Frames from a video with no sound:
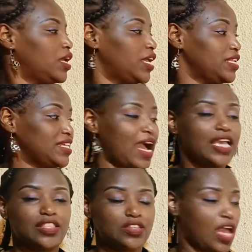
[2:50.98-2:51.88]
And
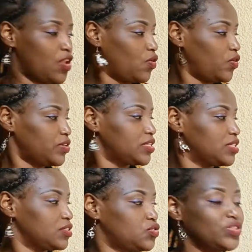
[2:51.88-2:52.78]
I wrote
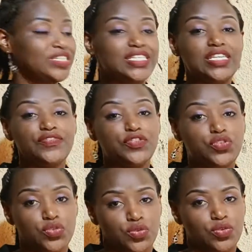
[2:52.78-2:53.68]
to give
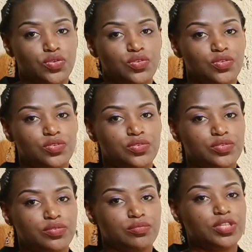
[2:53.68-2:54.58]
to,
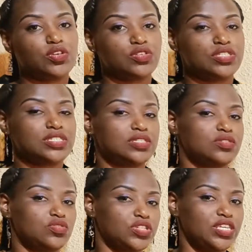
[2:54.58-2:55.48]
because
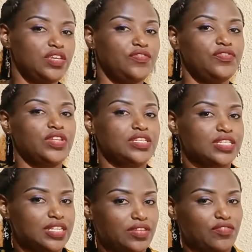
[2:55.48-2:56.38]
to give, there's
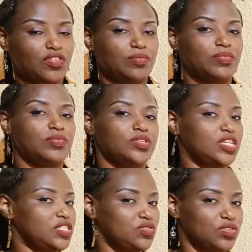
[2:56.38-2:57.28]
another verb.
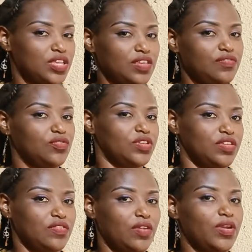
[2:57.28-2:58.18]
Just to
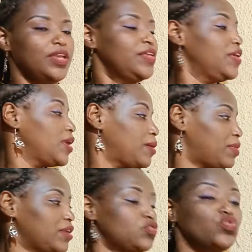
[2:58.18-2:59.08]
give away.
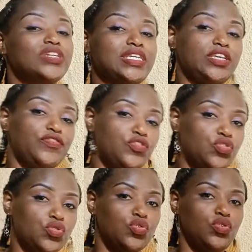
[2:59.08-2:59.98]
But to give
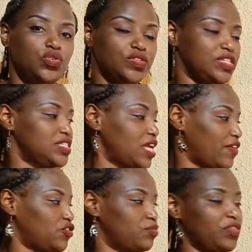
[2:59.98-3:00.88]
to, this
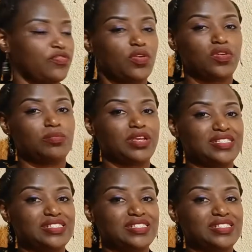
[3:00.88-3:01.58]
have to be followed by